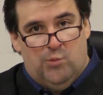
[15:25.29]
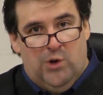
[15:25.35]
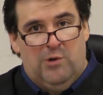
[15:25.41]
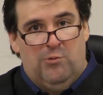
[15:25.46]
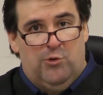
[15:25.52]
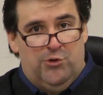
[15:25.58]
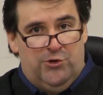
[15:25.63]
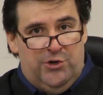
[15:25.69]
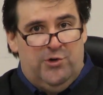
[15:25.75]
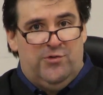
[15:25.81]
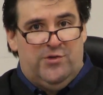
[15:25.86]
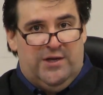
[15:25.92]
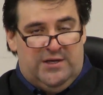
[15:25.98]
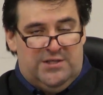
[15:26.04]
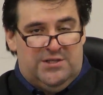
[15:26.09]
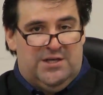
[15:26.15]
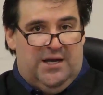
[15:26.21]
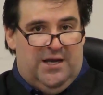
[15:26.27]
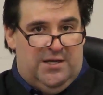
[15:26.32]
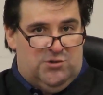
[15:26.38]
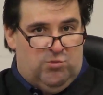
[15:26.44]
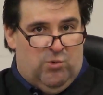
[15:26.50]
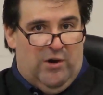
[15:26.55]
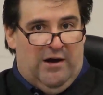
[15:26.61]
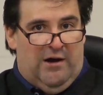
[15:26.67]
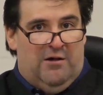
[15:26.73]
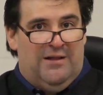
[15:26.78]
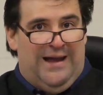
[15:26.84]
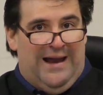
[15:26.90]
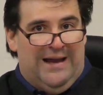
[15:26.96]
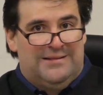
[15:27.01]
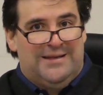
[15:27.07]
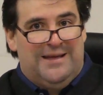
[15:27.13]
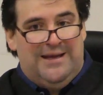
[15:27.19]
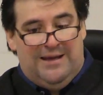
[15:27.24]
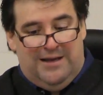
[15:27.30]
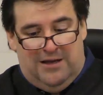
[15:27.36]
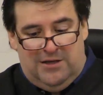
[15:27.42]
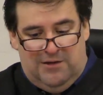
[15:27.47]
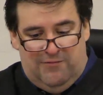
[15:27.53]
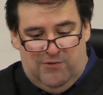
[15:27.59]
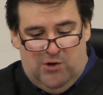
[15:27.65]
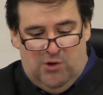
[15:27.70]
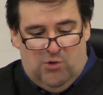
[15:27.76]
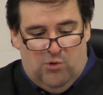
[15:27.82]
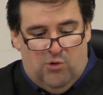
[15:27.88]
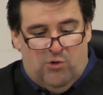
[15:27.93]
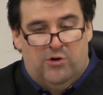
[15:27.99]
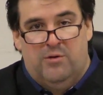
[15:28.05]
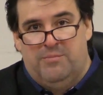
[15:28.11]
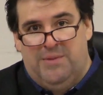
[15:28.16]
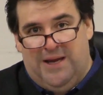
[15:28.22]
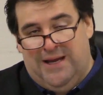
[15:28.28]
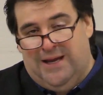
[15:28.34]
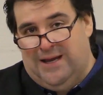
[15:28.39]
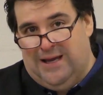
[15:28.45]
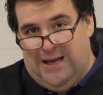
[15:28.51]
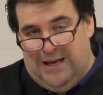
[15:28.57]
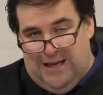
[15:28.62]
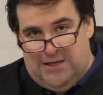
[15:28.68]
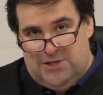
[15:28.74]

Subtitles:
We will do this as well at the end of your order being